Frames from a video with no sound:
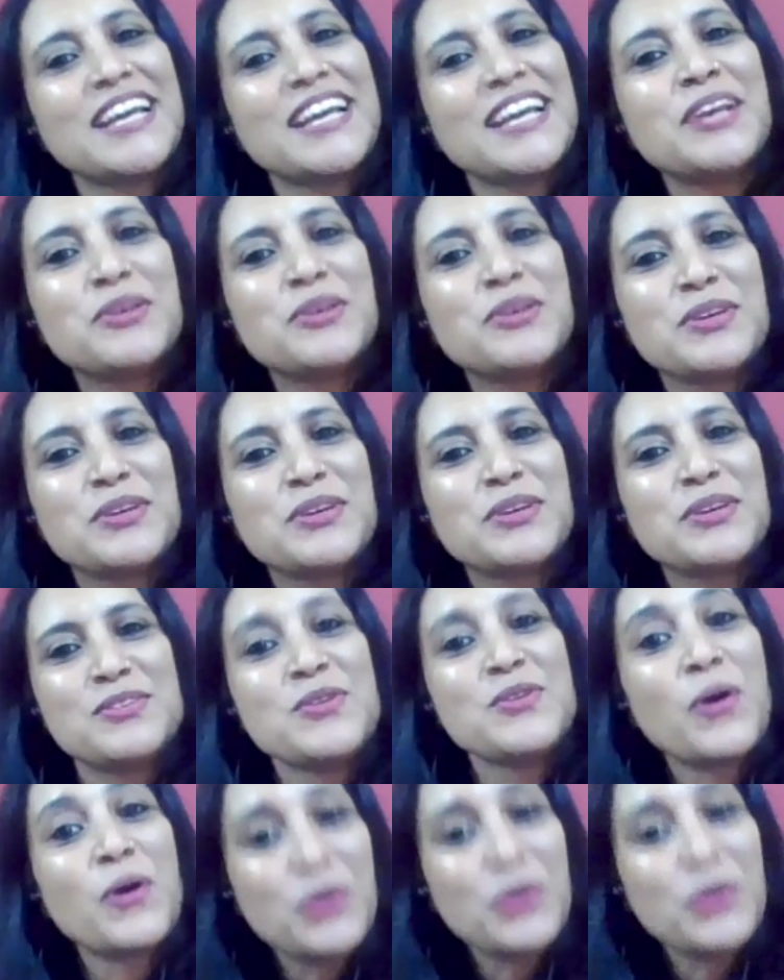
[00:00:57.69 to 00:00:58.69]
tend
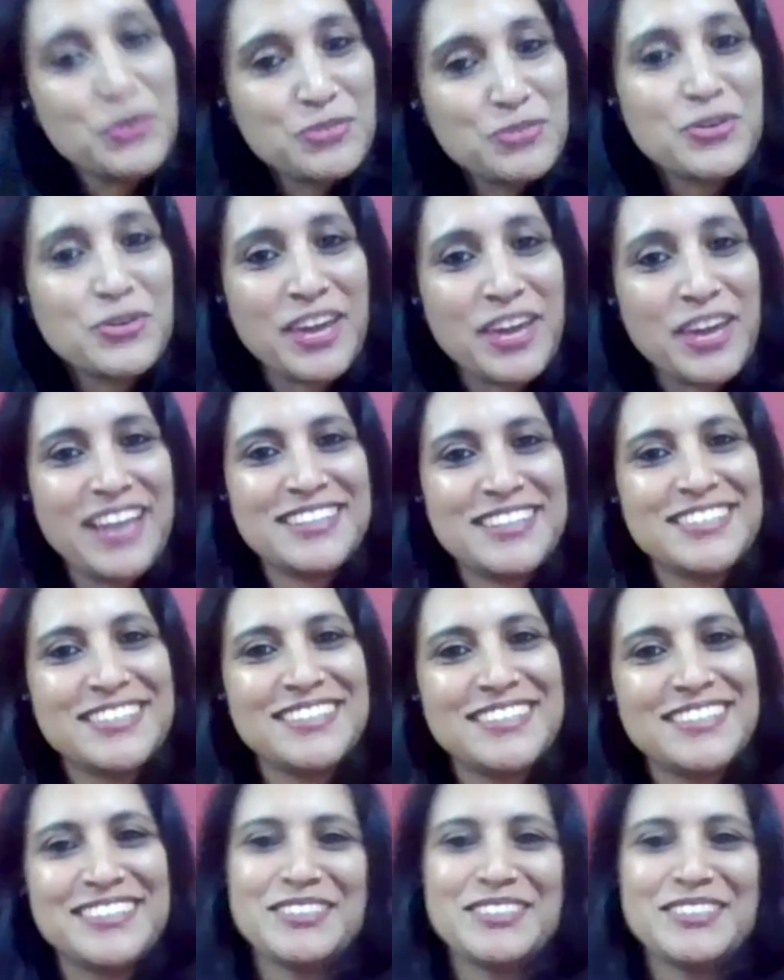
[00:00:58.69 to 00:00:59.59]
not to forget.